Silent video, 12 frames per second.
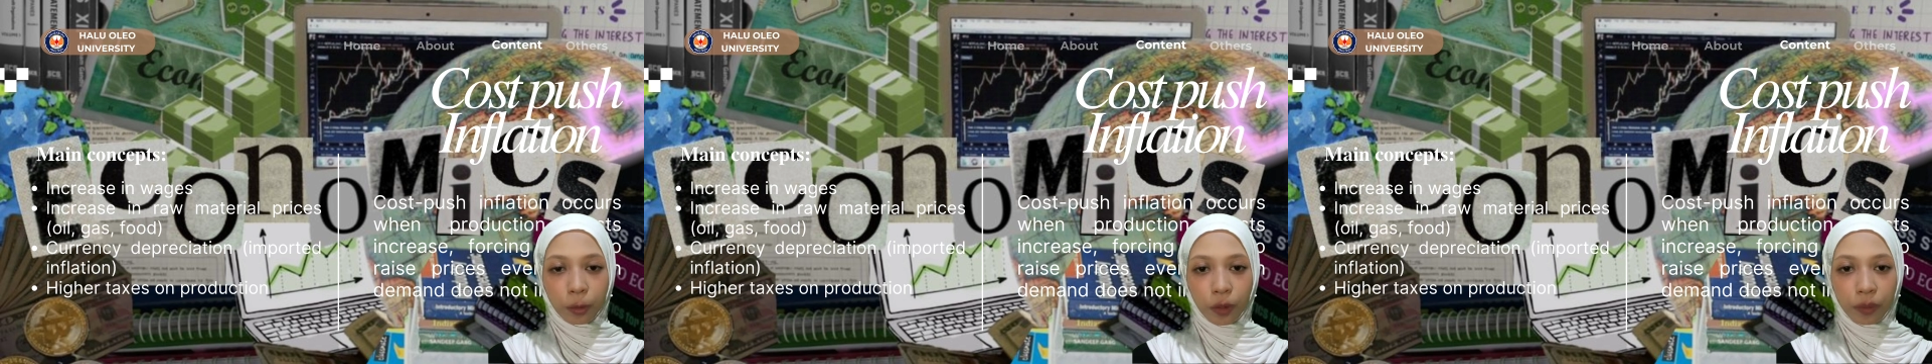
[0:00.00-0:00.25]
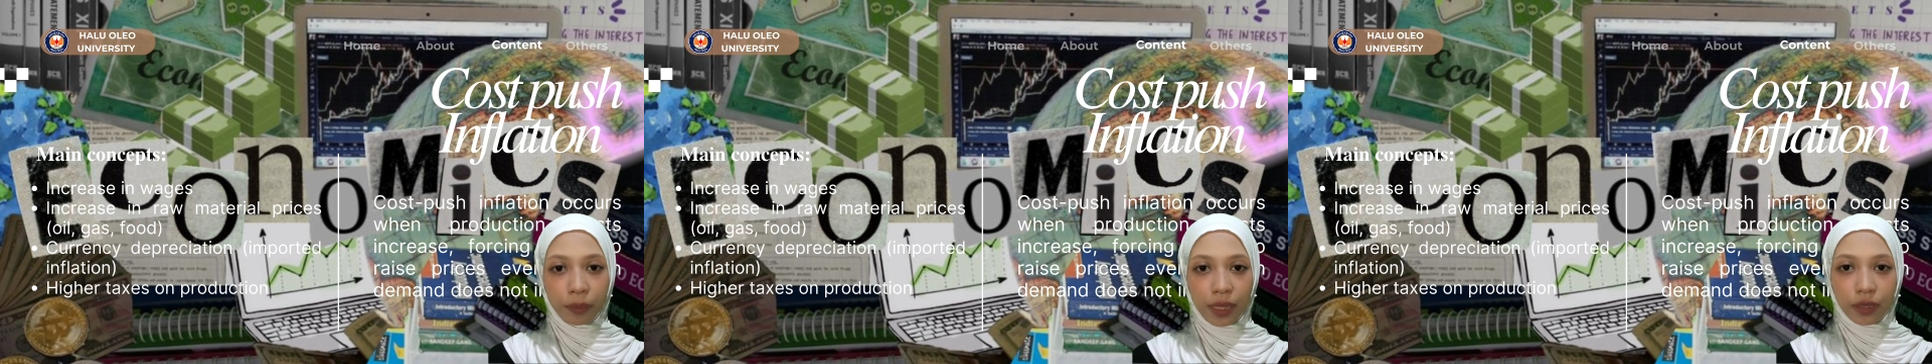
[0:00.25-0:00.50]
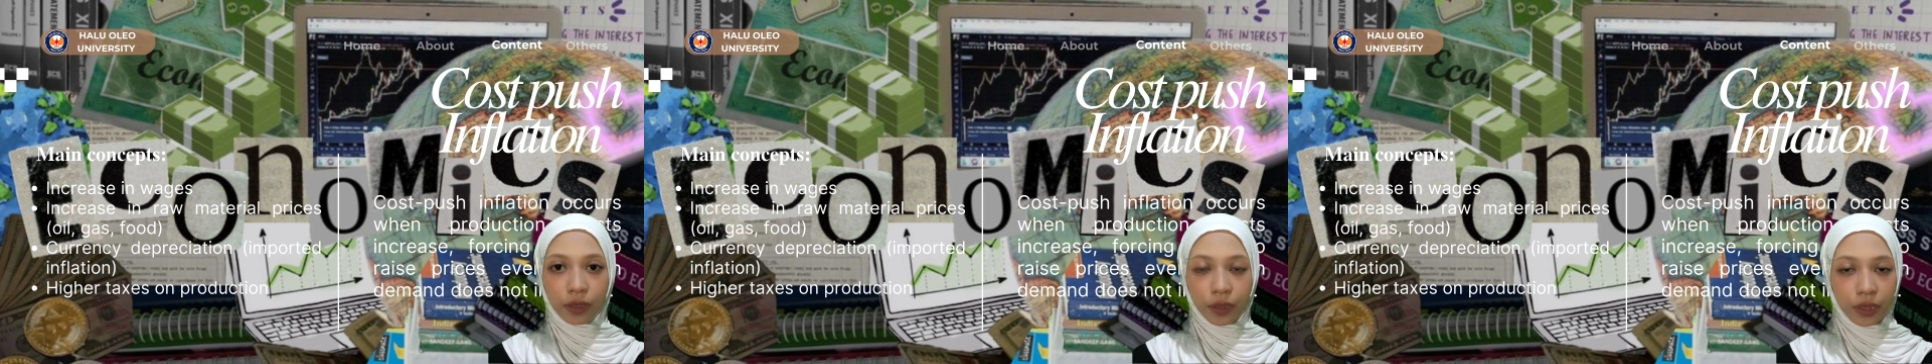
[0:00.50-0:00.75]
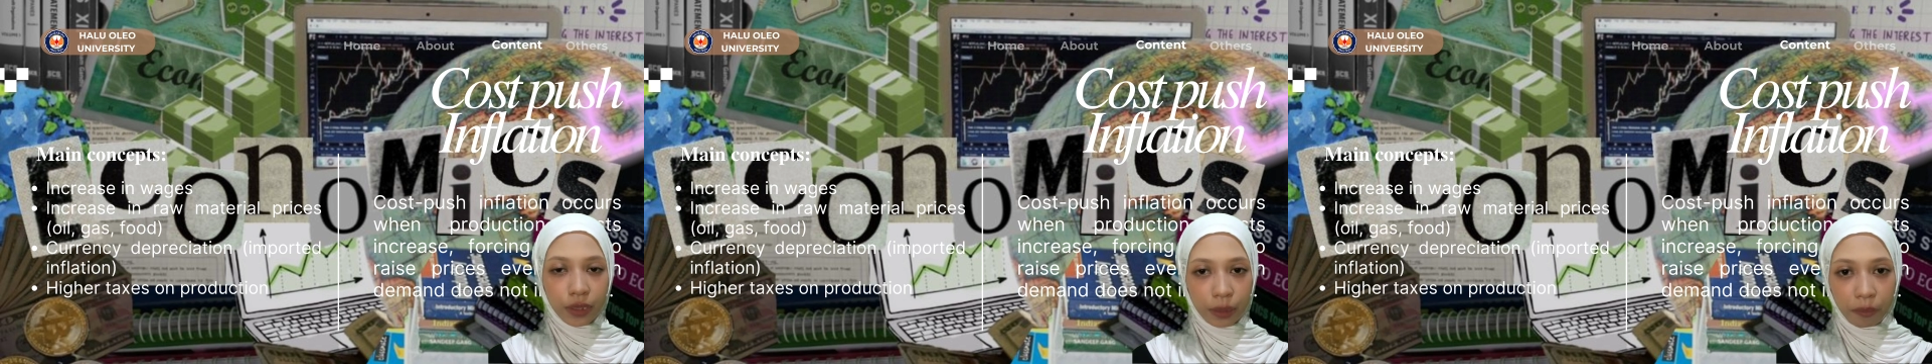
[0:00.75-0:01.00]
four main
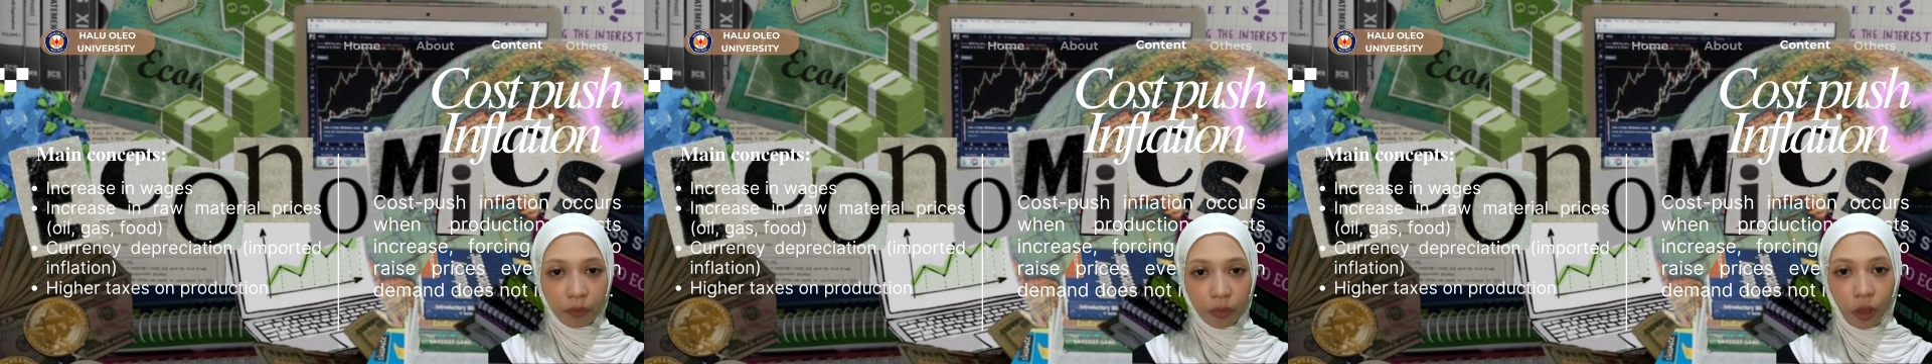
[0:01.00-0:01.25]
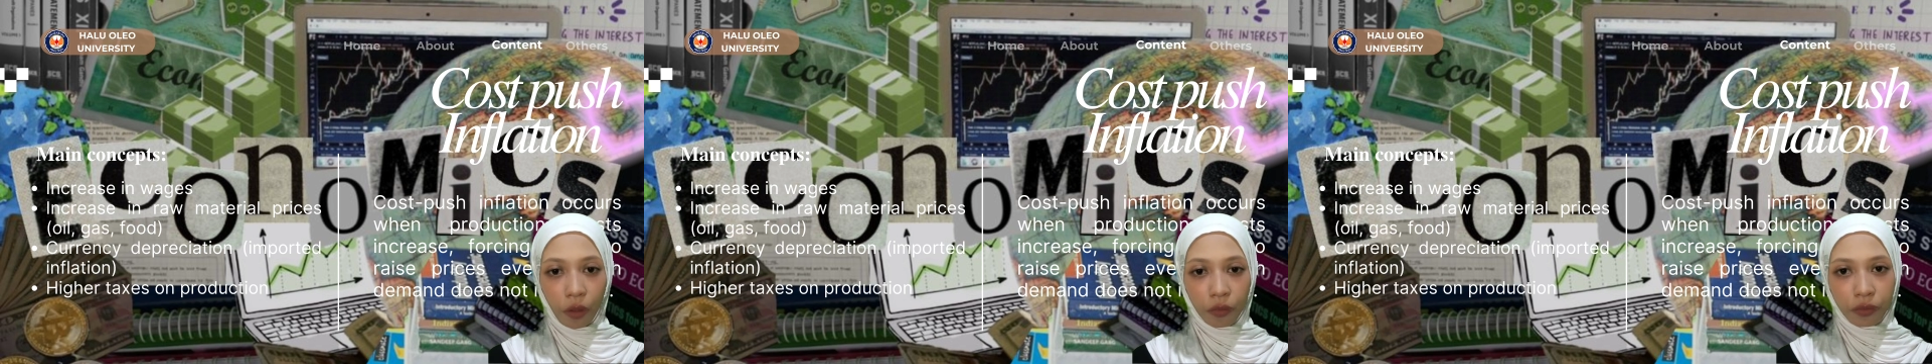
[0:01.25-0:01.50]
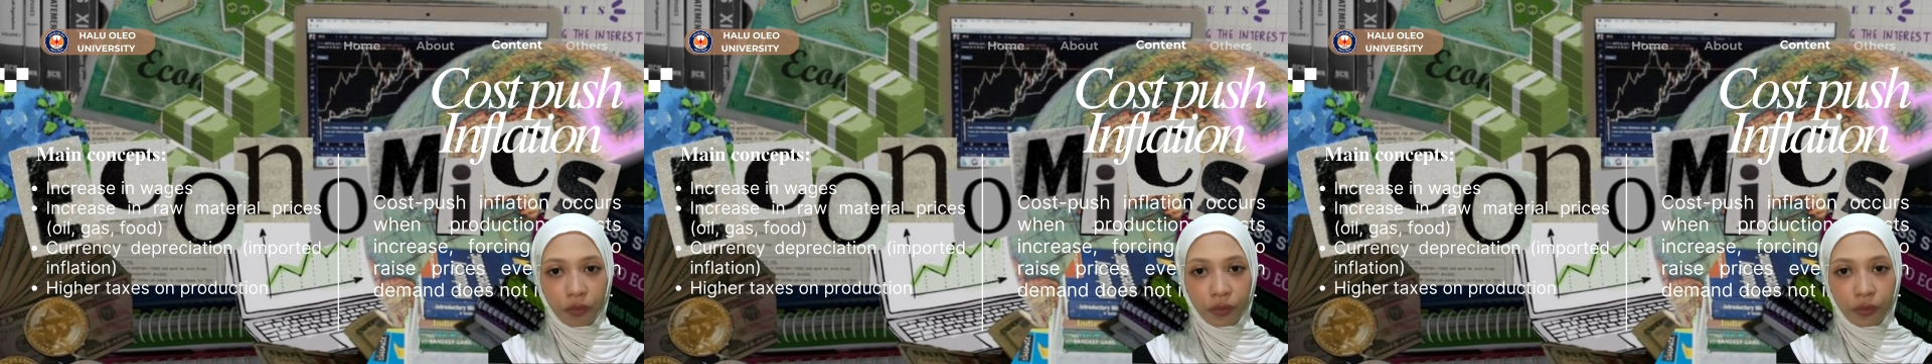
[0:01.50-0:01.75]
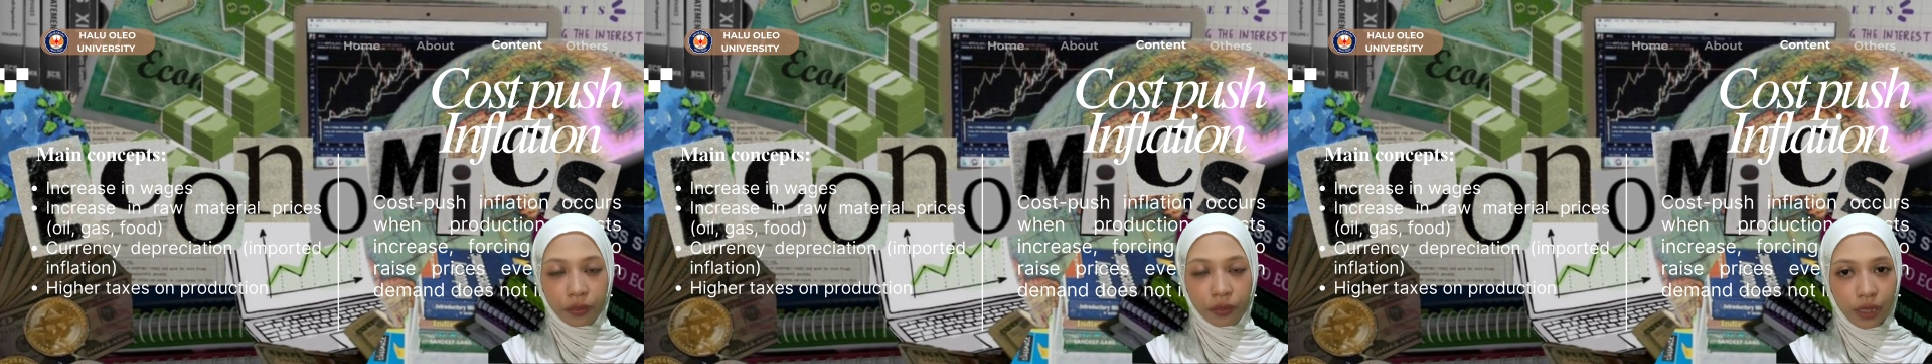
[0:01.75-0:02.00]
concepts of
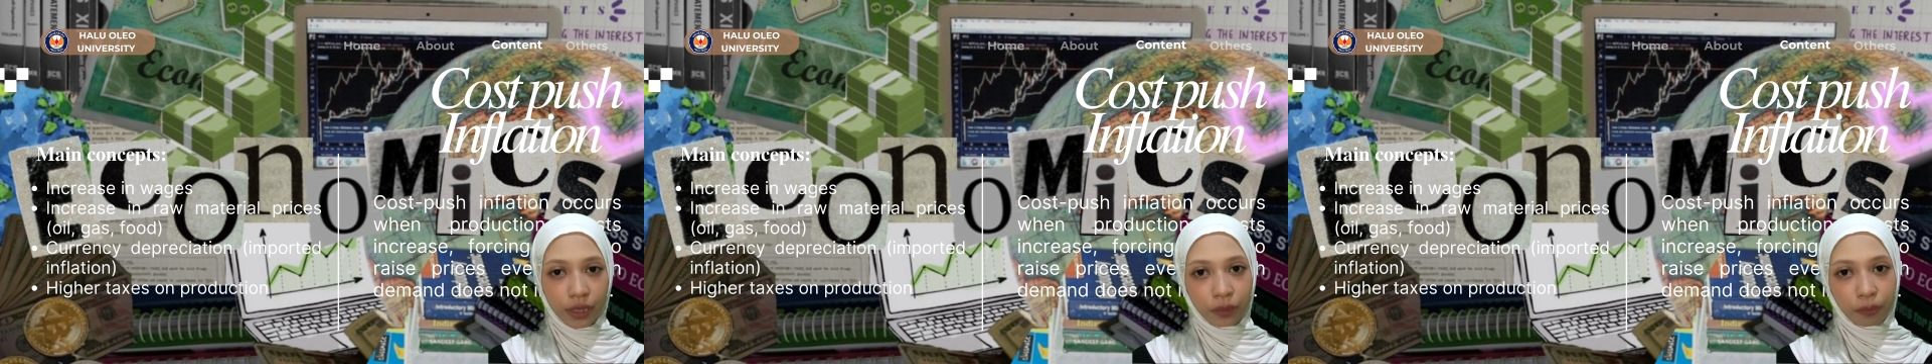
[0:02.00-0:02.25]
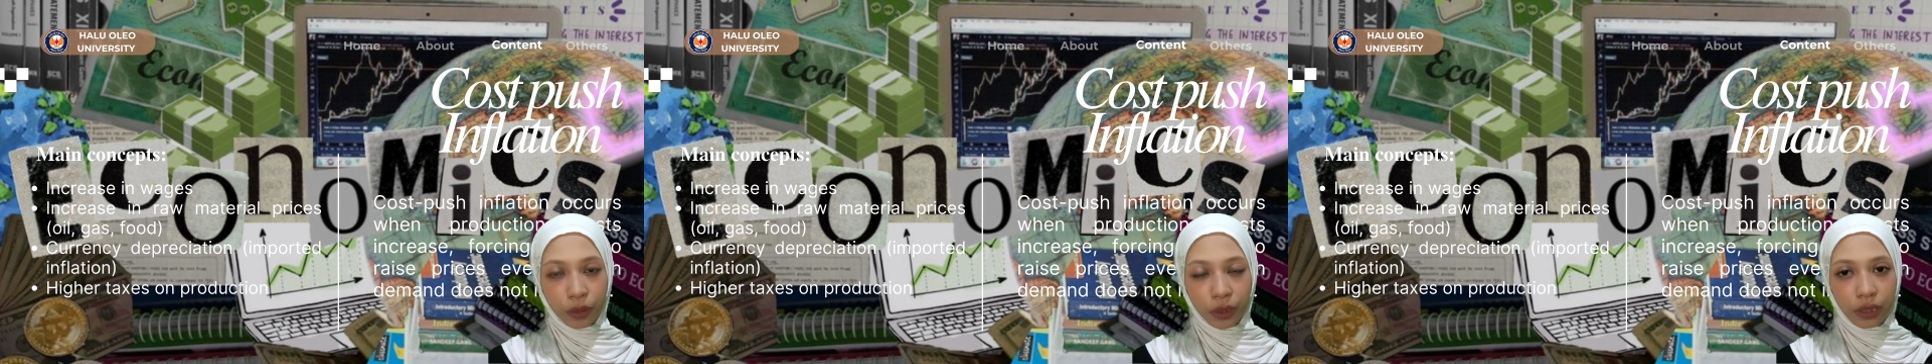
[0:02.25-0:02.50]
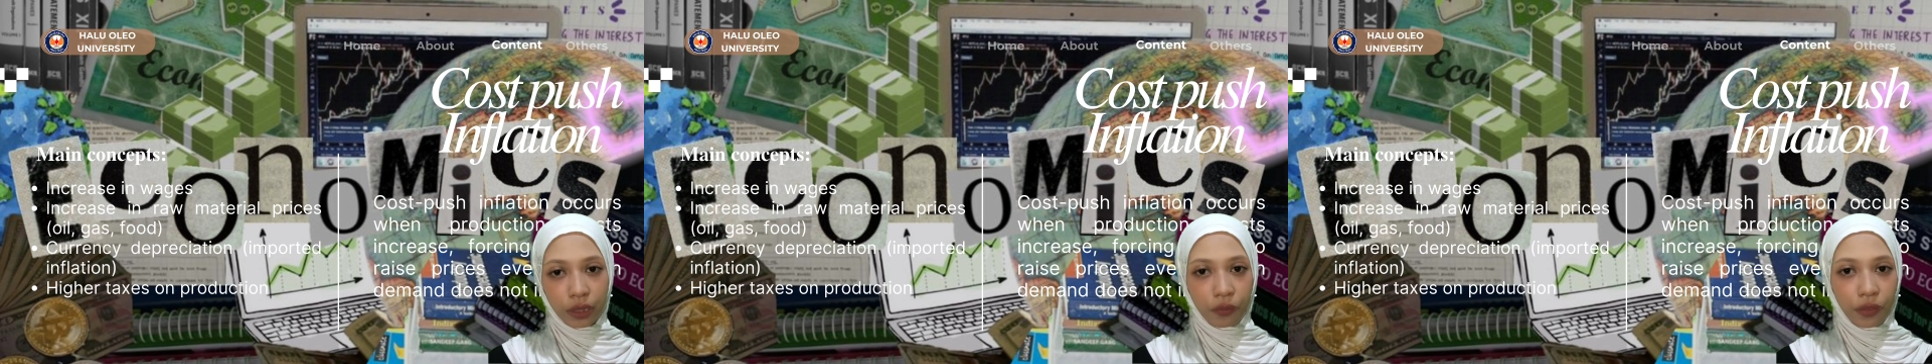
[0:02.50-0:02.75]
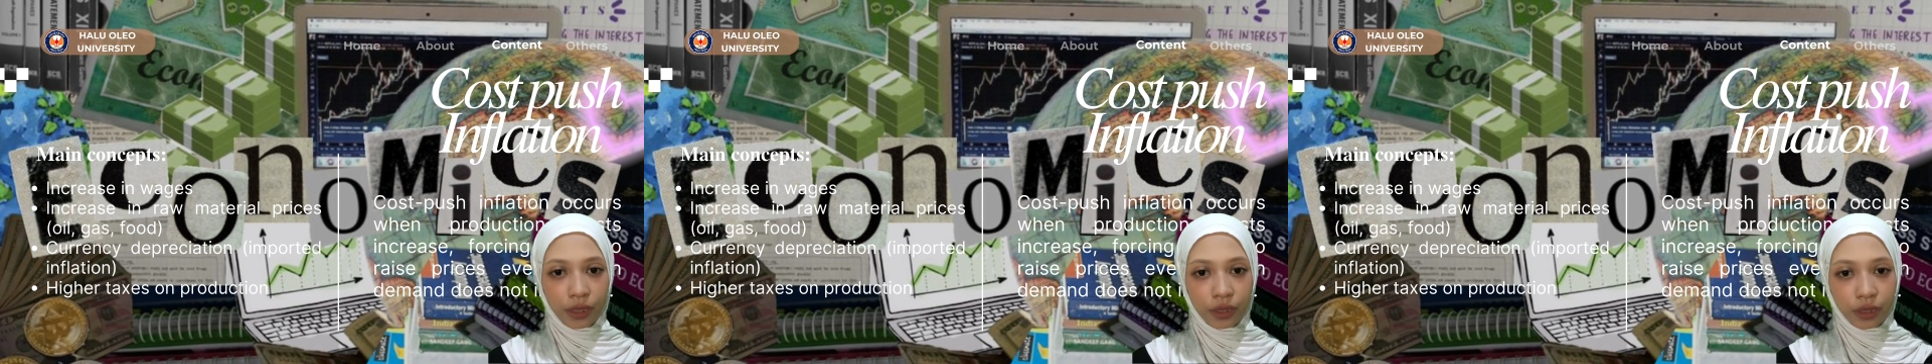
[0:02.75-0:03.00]
cost-push
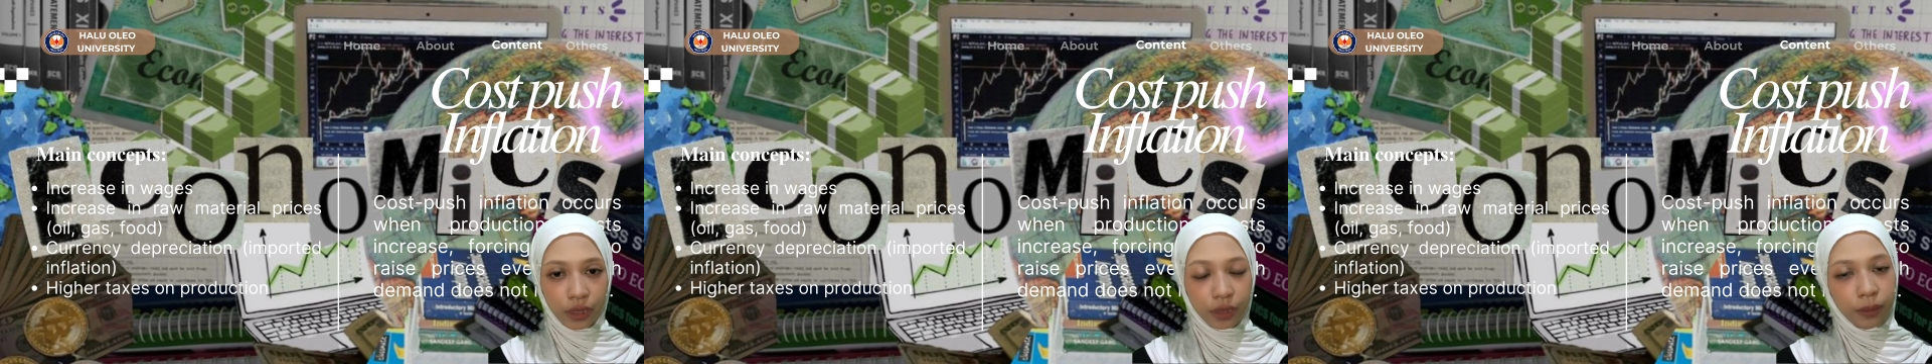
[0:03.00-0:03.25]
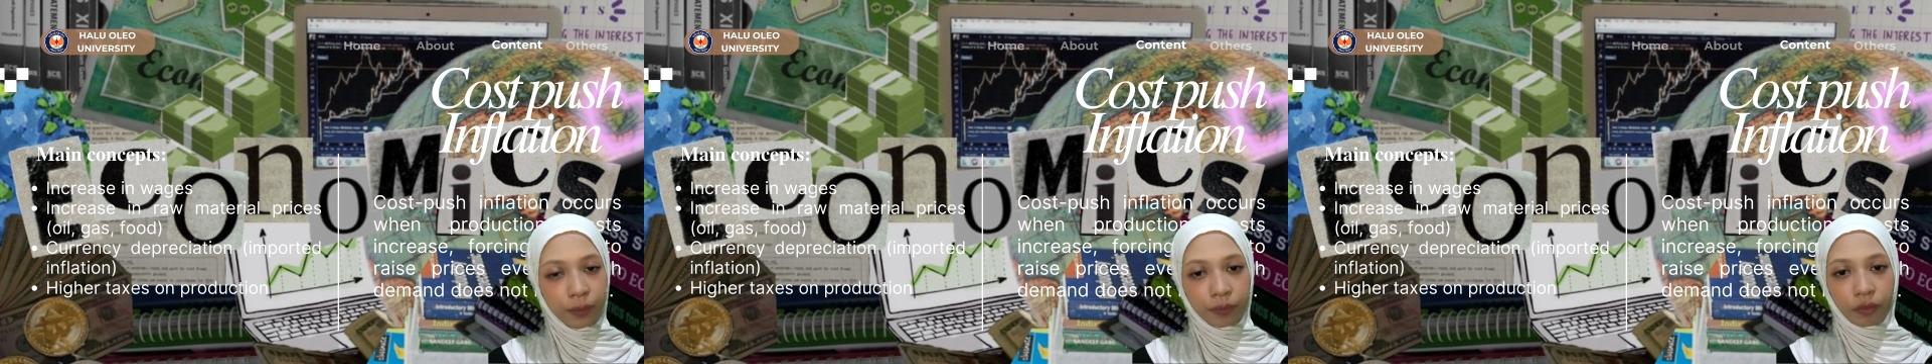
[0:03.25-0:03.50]
inflation.